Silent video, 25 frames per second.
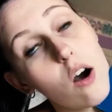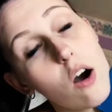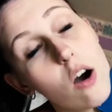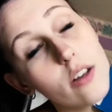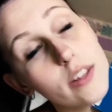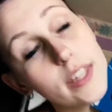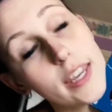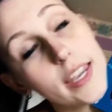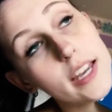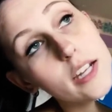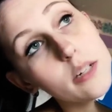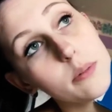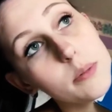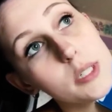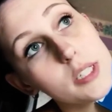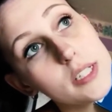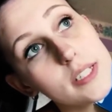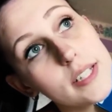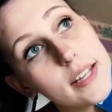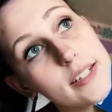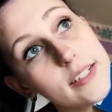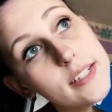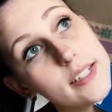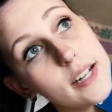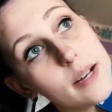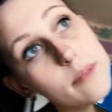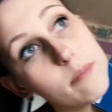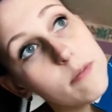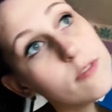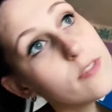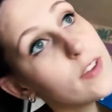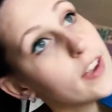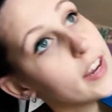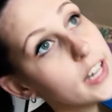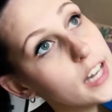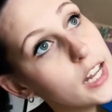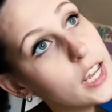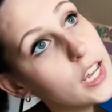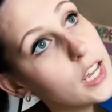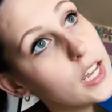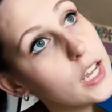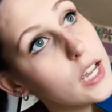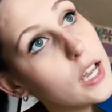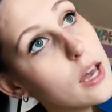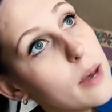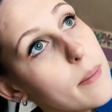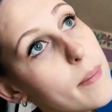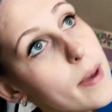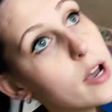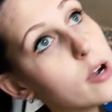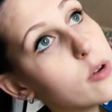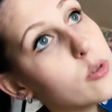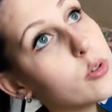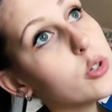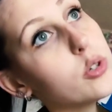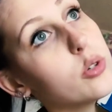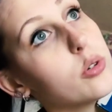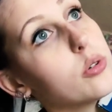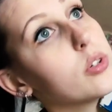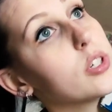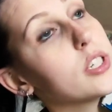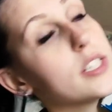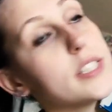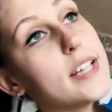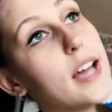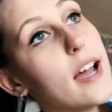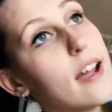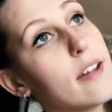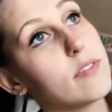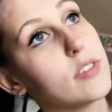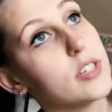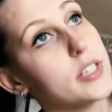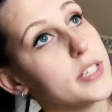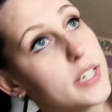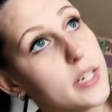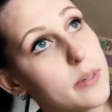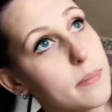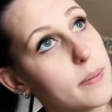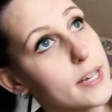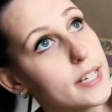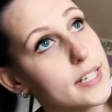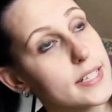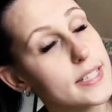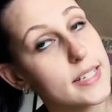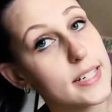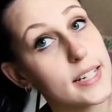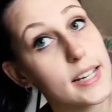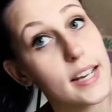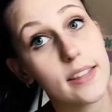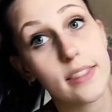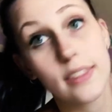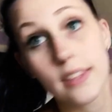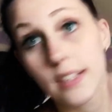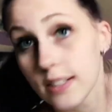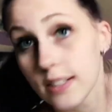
All the animals ended up fighting about who could dive the deepest to get the